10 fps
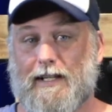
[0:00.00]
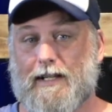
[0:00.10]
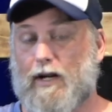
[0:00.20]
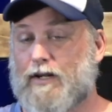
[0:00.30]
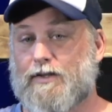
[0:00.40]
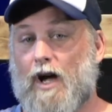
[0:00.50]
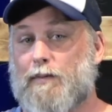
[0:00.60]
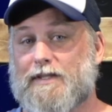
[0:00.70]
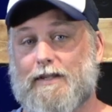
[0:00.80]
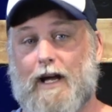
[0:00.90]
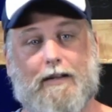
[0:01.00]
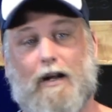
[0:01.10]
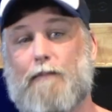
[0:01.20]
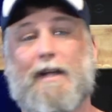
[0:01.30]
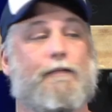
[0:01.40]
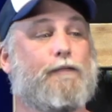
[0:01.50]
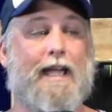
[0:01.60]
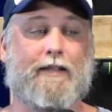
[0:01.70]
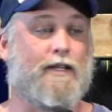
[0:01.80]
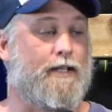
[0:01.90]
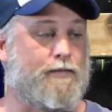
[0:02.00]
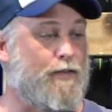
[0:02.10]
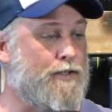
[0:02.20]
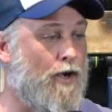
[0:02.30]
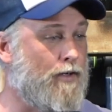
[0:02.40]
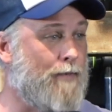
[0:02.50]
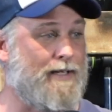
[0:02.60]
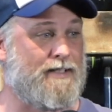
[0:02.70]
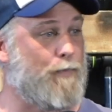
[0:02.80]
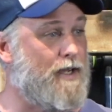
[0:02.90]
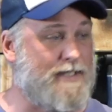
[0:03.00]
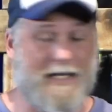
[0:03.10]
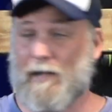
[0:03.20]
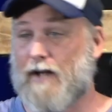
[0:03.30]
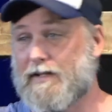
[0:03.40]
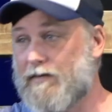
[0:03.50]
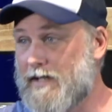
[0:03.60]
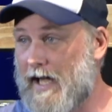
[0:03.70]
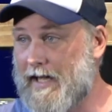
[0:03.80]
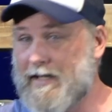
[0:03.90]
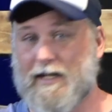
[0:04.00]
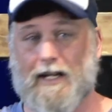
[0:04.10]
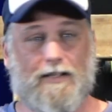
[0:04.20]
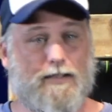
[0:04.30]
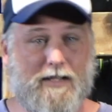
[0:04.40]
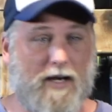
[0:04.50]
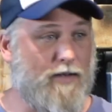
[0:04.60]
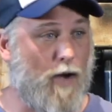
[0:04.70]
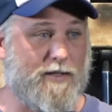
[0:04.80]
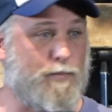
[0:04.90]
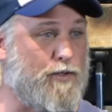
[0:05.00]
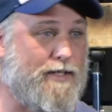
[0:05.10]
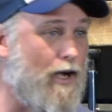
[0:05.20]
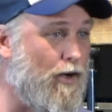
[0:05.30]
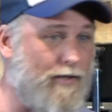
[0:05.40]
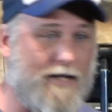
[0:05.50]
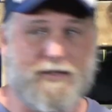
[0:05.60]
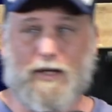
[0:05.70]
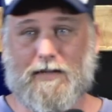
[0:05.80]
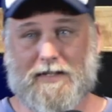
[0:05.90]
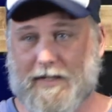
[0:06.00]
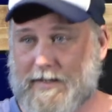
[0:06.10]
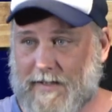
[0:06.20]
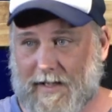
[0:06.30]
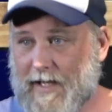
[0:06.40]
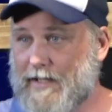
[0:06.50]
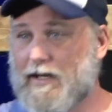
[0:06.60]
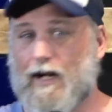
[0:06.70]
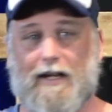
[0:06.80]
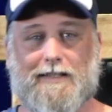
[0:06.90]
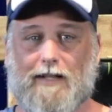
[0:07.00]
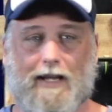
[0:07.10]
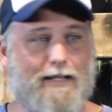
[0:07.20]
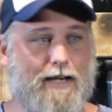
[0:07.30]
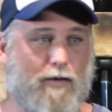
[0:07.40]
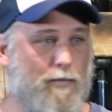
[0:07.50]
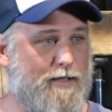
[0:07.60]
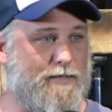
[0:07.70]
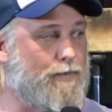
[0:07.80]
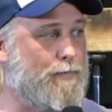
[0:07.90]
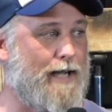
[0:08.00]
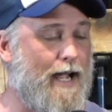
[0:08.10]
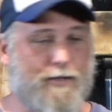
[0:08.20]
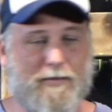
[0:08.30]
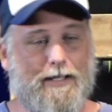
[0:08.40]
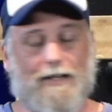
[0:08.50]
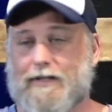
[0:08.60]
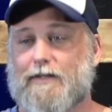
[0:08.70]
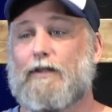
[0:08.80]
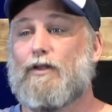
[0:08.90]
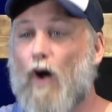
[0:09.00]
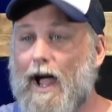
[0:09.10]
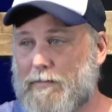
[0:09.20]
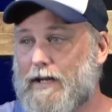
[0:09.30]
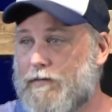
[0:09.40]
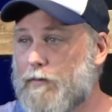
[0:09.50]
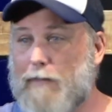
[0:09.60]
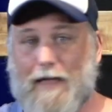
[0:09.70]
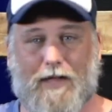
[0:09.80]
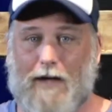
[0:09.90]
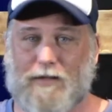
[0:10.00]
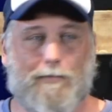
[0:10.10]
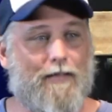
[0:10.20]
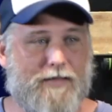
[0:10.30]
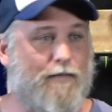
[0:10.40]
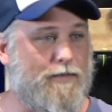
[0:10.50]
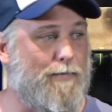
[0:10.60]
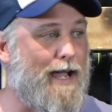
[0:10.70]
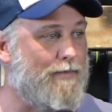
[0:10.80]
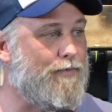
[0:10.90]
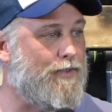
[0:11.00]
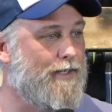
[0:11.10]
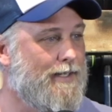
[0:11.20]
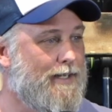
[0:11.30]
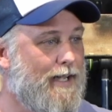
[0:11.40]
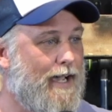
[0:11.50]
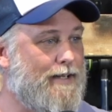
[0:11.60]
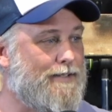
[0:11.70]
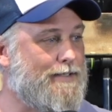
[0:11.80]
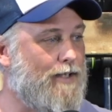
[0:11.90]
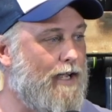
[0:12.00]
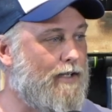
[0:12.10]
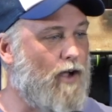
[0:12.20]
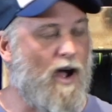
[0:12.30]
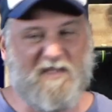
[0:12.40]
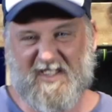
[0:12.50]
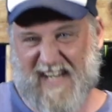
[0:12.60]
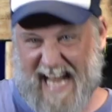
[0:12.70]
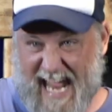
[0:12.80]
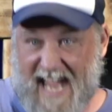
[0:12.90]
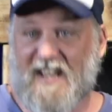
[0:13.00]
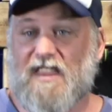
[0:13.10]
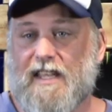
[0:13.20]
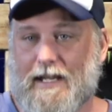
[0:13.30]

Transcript: Like, because I was like, oh man, flag this for a joke. I'm getting spicy emails every day. You know, no one's watching our online services. You know, it's like everyone's flipping argument. It was just a nightmare for month after month after month. And it's like, I'm just going to hang in there.